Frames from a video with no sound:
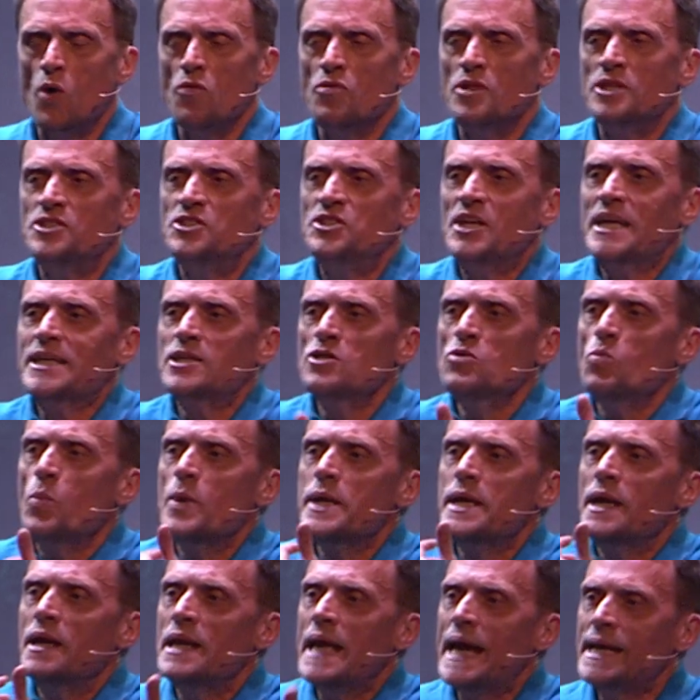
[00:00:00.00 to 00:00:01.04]
The second
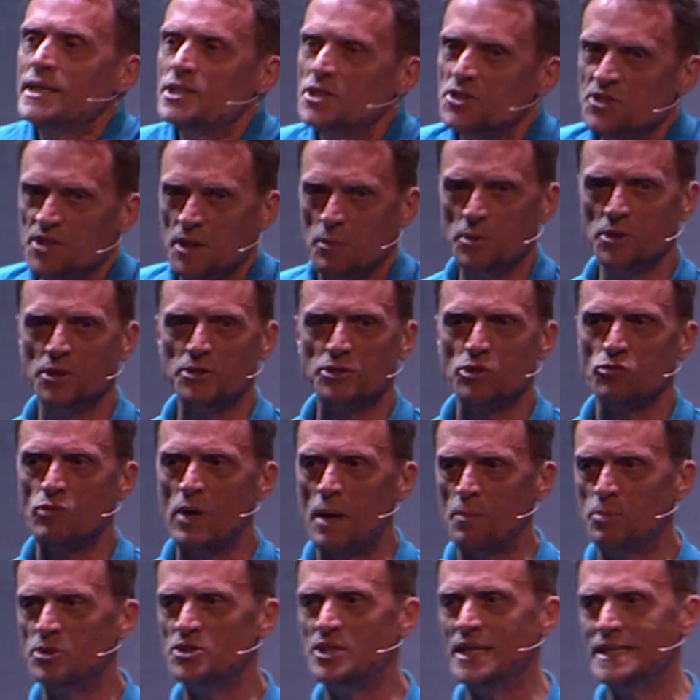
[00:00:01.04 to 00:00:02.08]
we elect someone as a
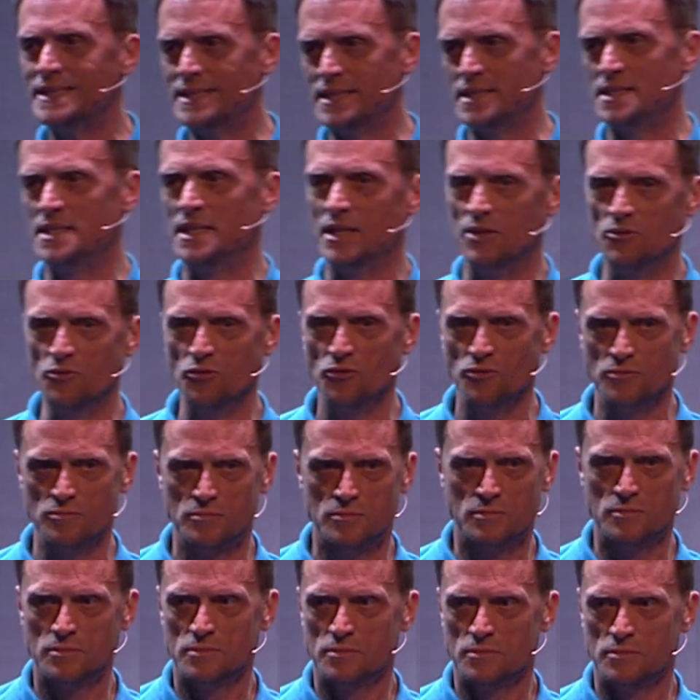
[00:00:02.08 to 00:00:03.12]
representative,
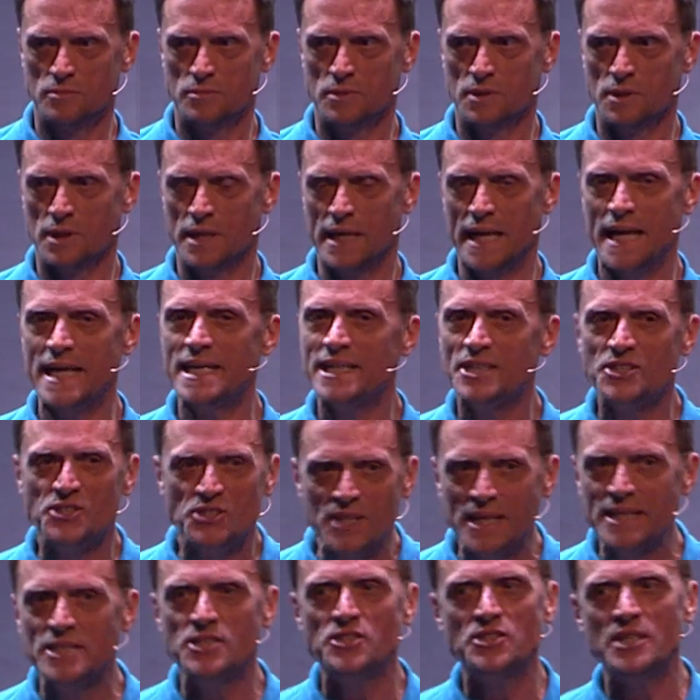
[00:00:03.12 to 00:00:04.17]
in a
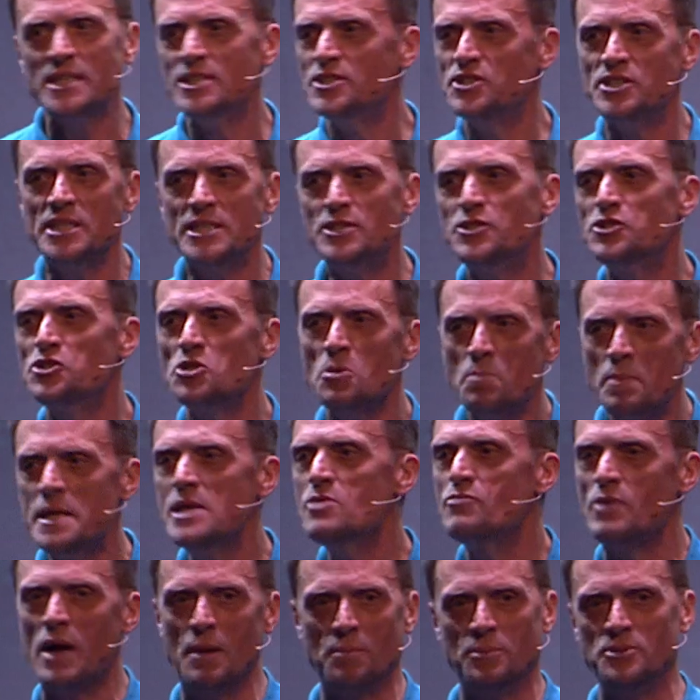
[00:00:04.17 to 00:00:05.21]
sense, they cease to be
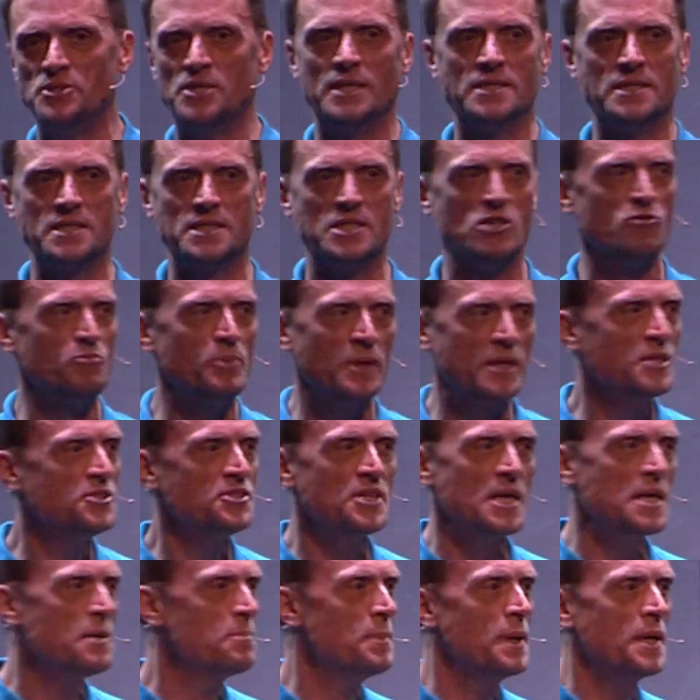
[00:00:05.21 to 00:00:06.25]
representative because
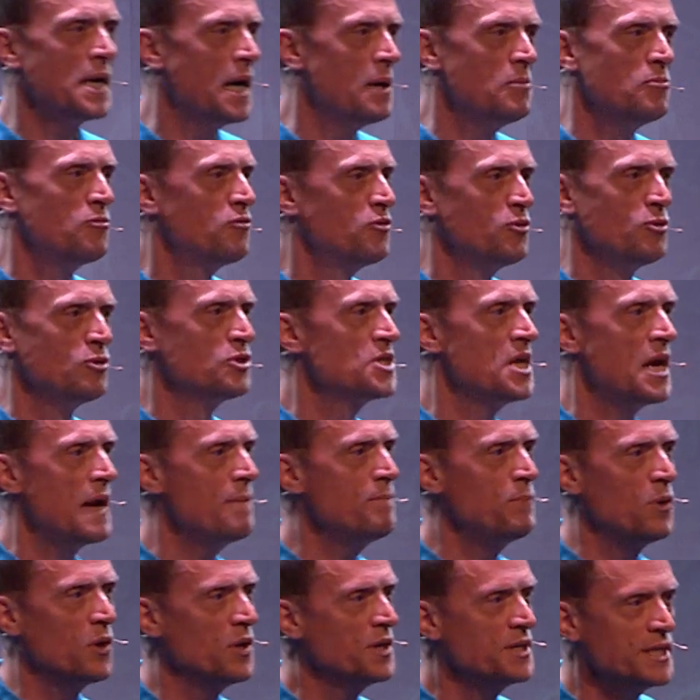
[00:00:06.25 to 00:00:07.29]
they become full time
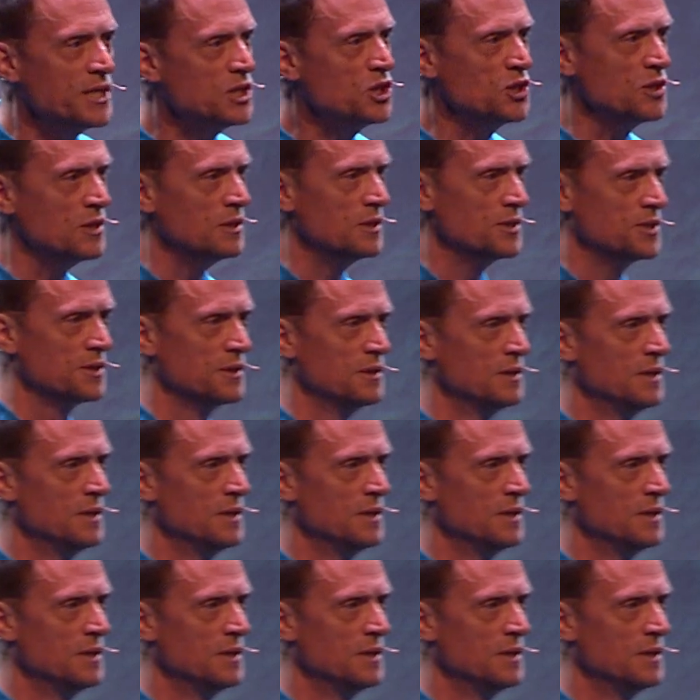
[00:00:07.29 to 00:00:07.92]
politicians.